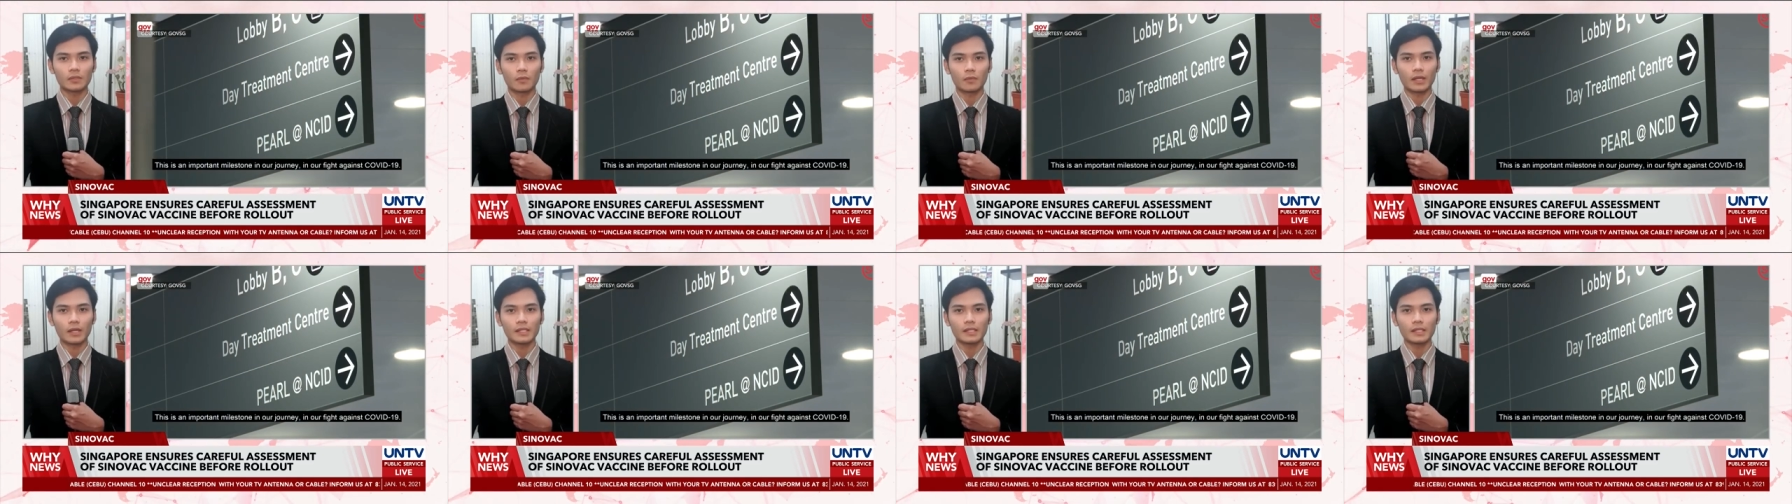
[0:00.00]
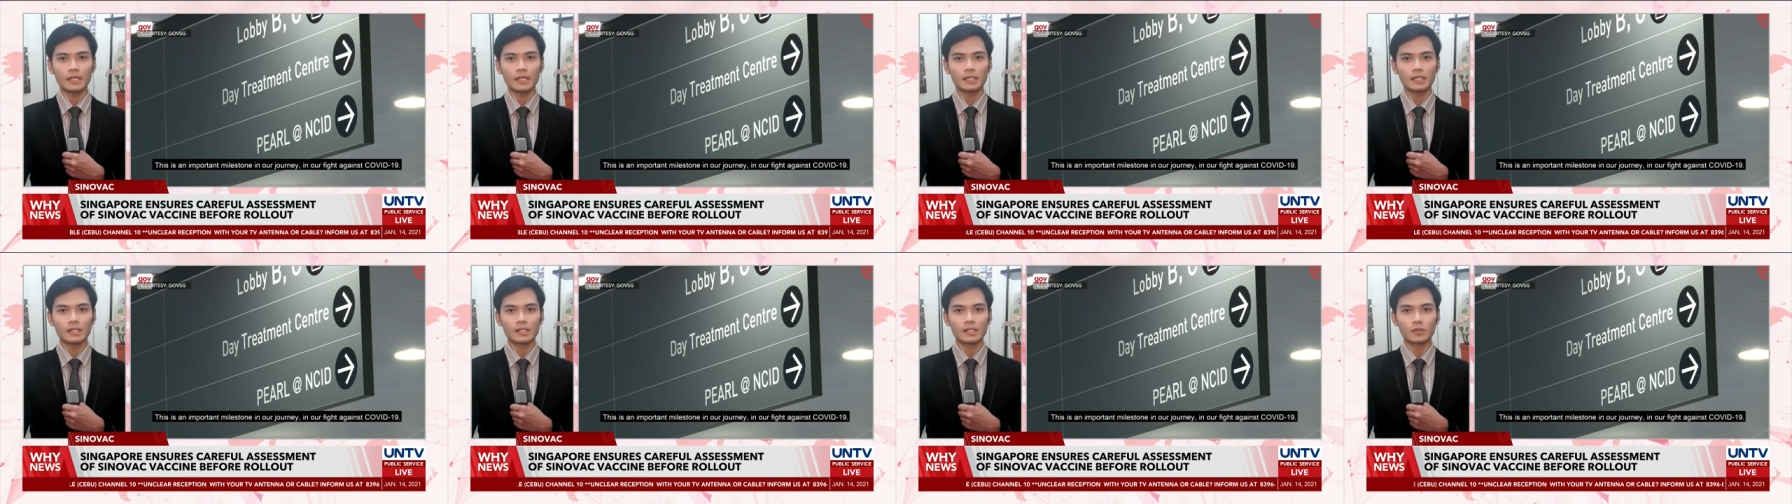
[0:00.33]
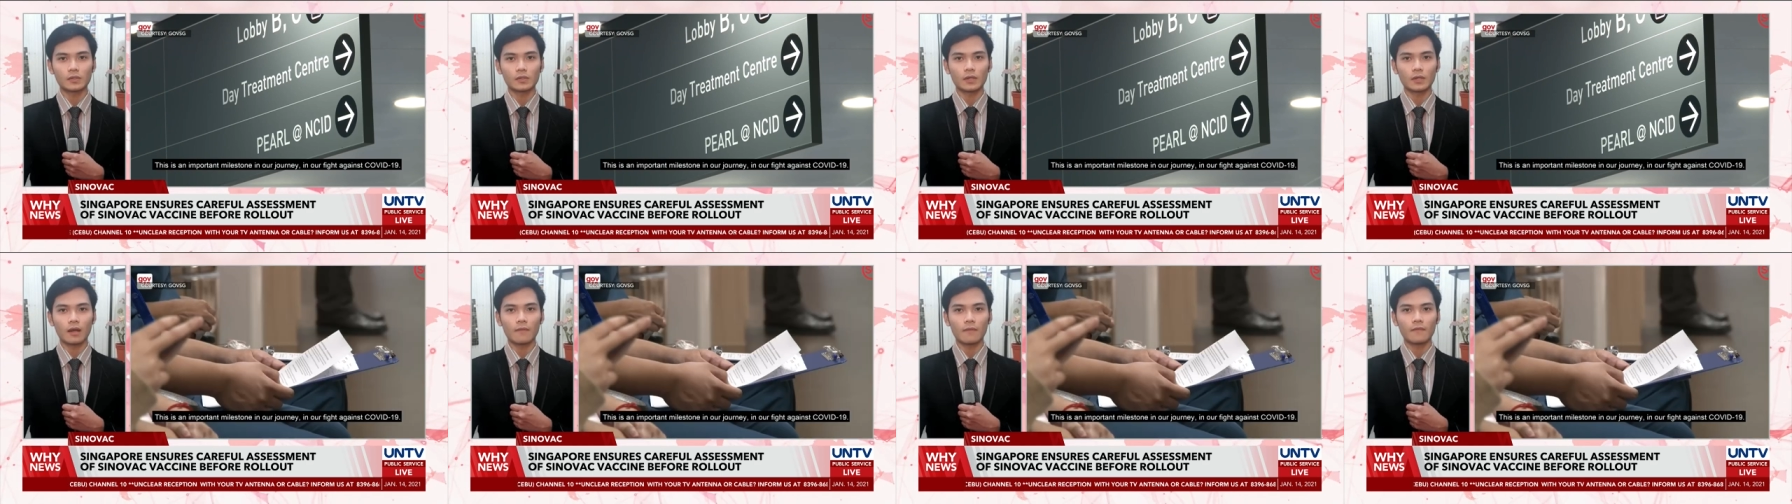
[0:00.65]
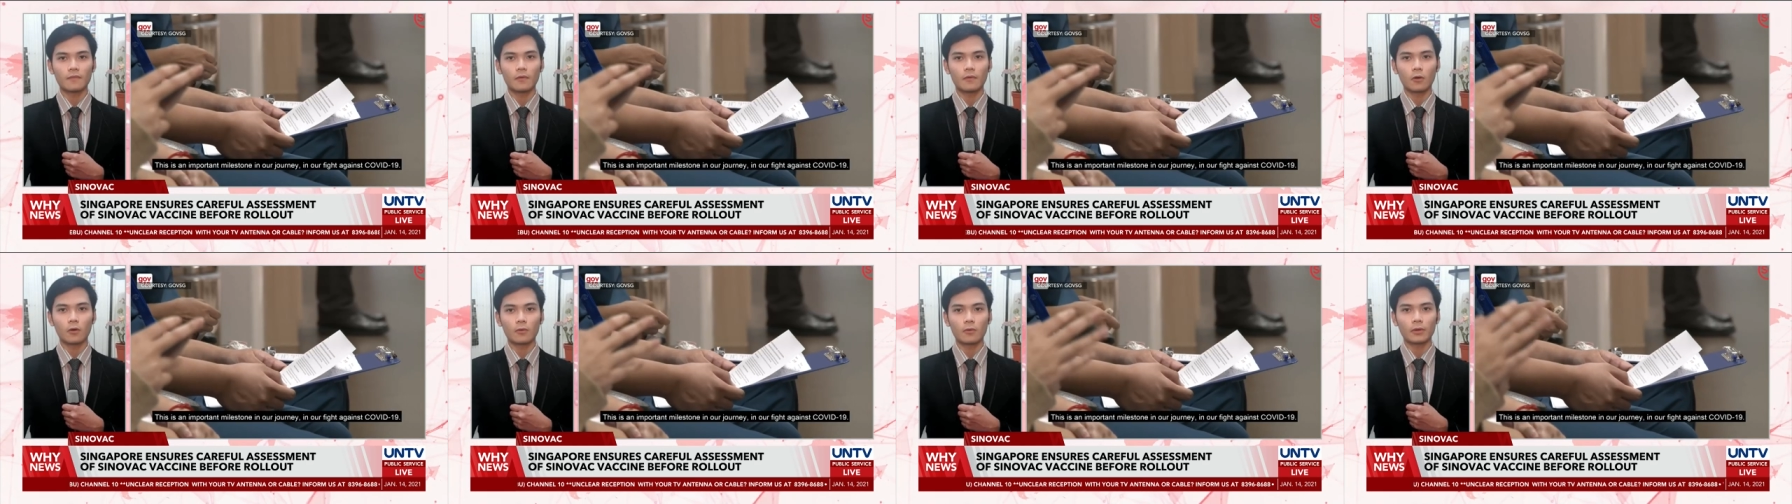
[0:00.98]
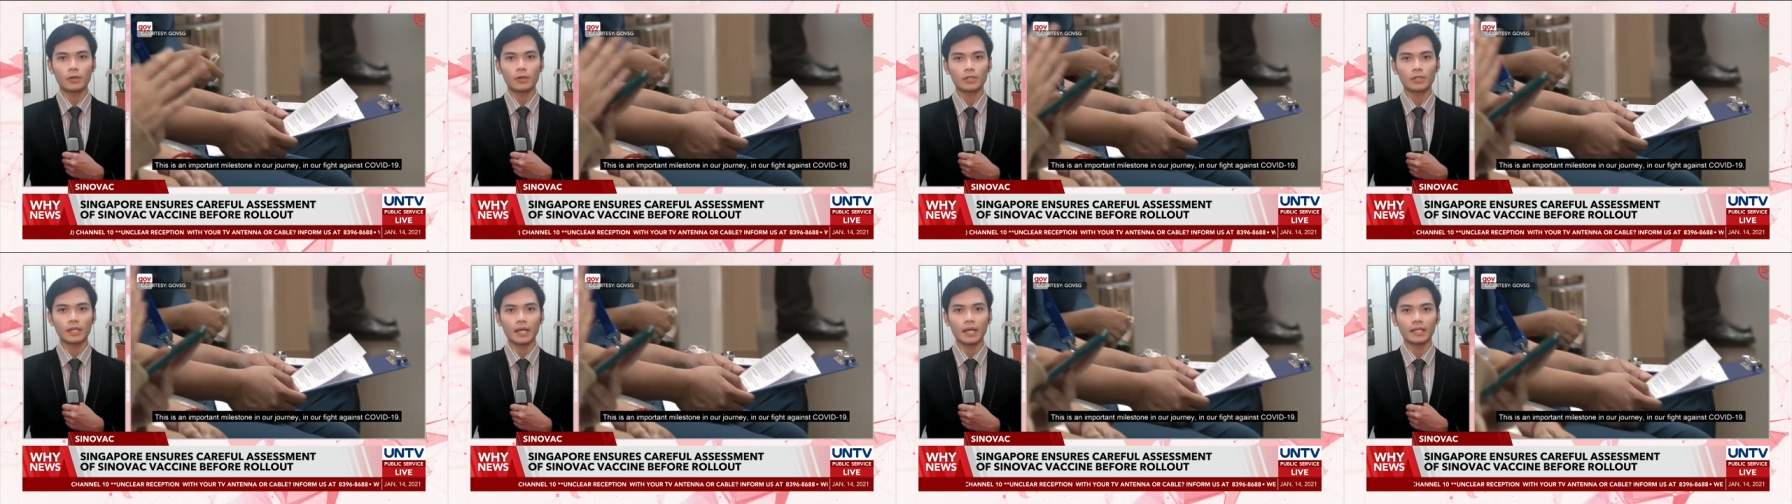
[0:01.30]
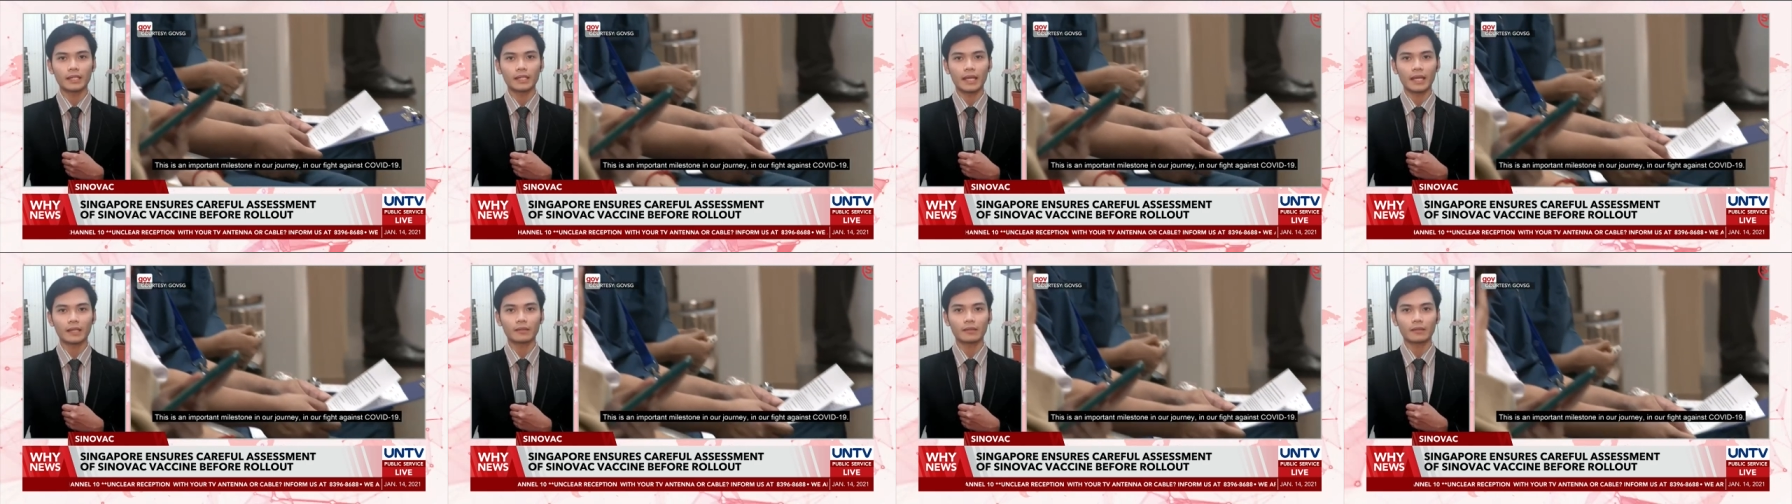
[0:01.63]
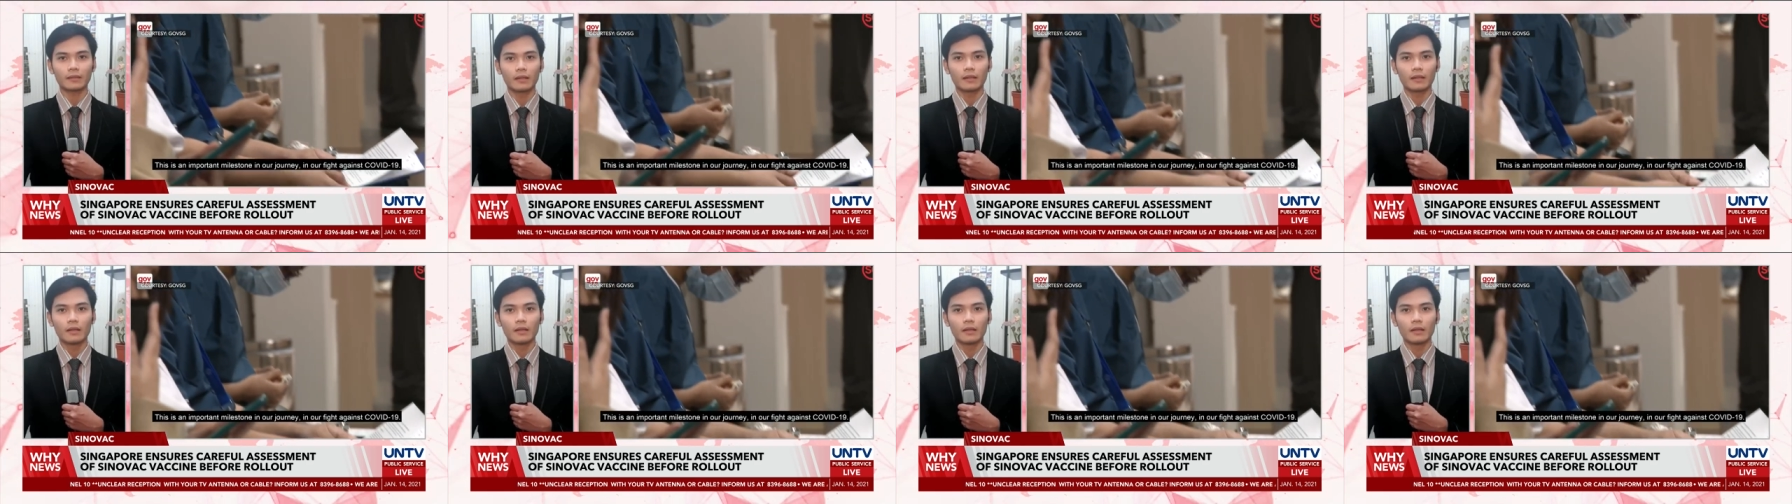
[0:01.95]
residents to come forward and get